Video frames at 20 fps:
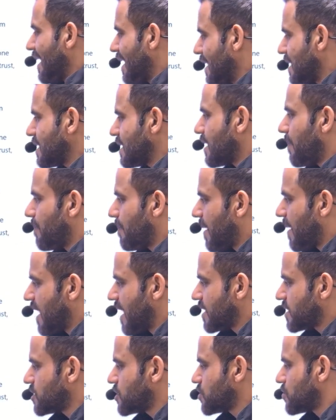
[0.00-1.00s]
In
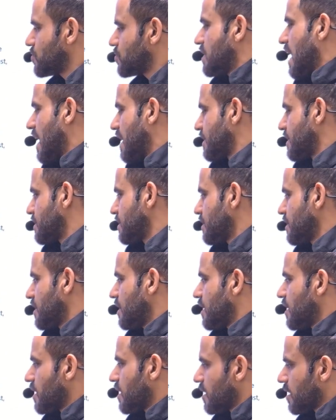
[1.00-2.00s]
comparison to that,
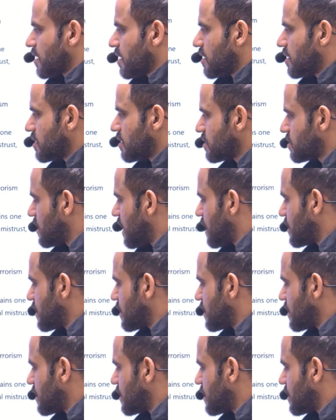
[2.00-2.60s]
the